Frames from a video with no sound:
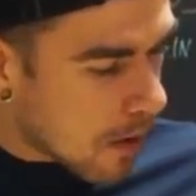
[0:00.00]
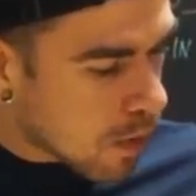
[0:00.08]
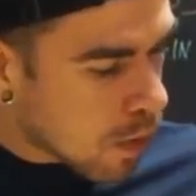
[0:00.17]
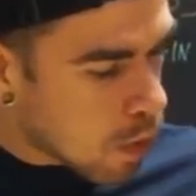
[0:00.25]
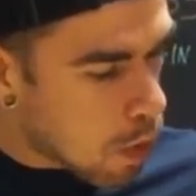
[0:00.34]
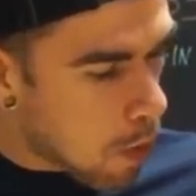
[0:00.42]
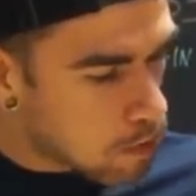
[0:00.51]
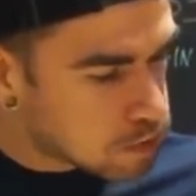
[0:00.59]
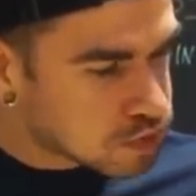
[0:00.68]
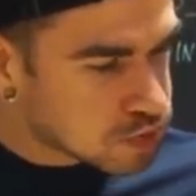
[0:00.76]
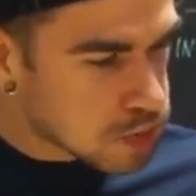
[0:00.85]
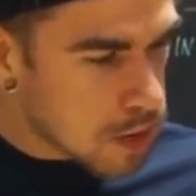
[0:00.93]
this
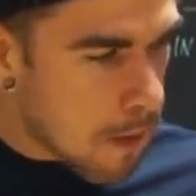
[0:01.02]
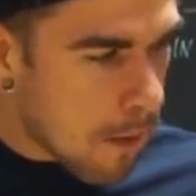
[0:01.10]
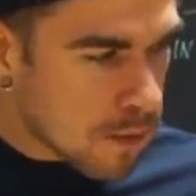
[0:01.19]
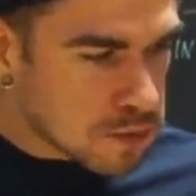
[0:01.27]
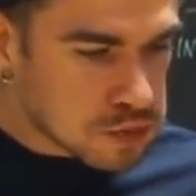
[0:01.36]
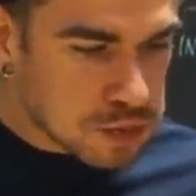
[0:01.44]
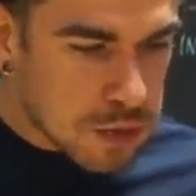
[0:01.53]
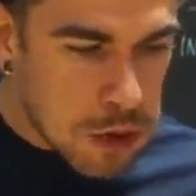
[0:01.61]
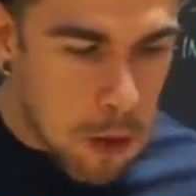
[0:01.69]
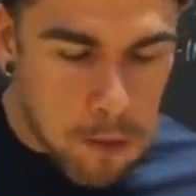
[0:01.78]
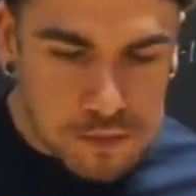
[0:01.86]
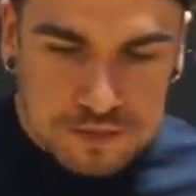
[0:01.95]
is this challenge was
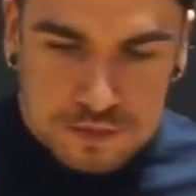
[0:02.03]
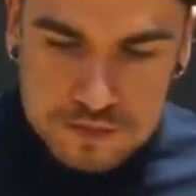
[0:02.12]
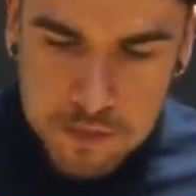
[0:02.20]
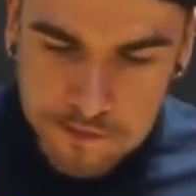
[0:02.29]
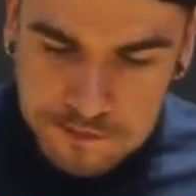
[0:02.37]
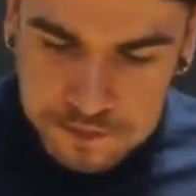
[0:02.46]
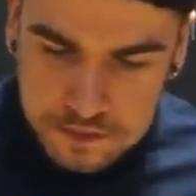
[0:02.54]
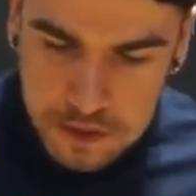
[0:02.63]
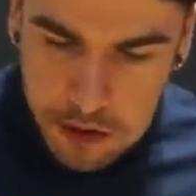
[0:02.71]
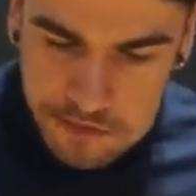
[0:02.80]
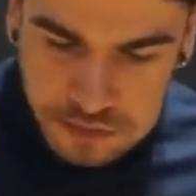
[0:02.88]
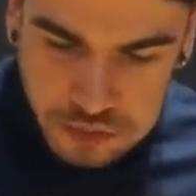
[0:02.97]
like I said
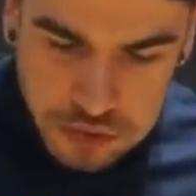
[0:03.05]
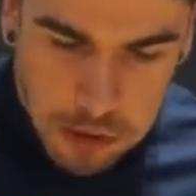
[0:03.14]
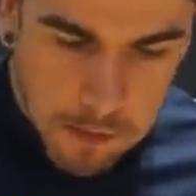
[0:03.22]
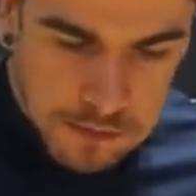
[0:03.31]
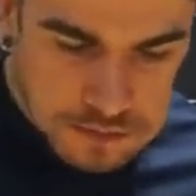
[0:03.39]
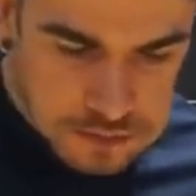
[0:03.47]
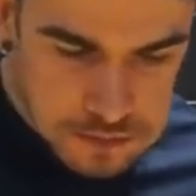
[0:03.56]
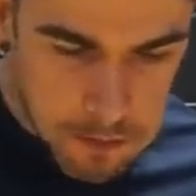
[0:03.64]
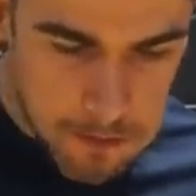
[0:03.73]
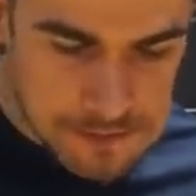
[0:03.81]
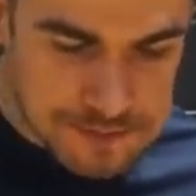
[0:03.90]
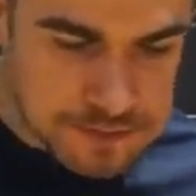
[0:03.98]
honestly it was
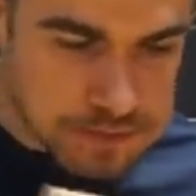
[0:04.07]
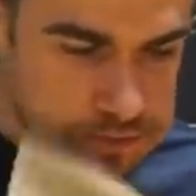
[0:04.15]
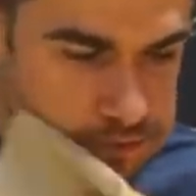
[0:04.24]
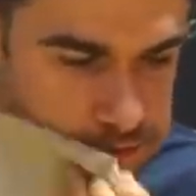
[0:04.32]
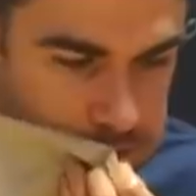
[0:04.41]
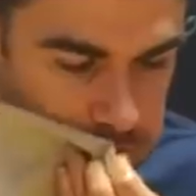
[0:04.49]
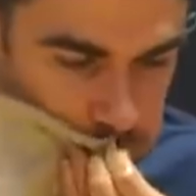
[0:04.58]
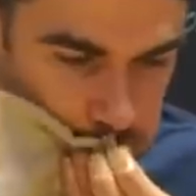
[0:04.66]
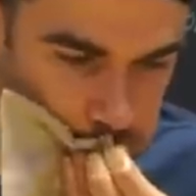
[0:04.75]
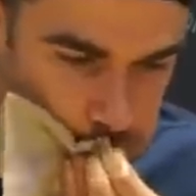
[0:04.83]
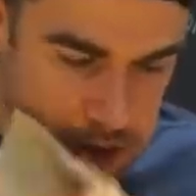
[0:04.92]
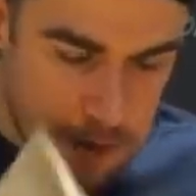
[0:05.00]
so so so so
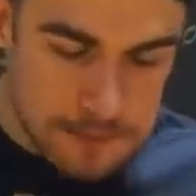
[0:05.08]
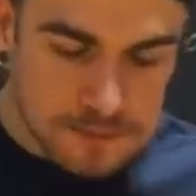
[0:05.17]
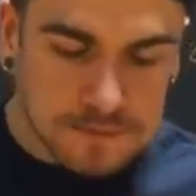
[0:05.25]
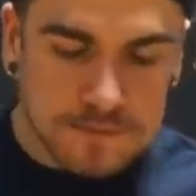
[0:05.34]
difficult it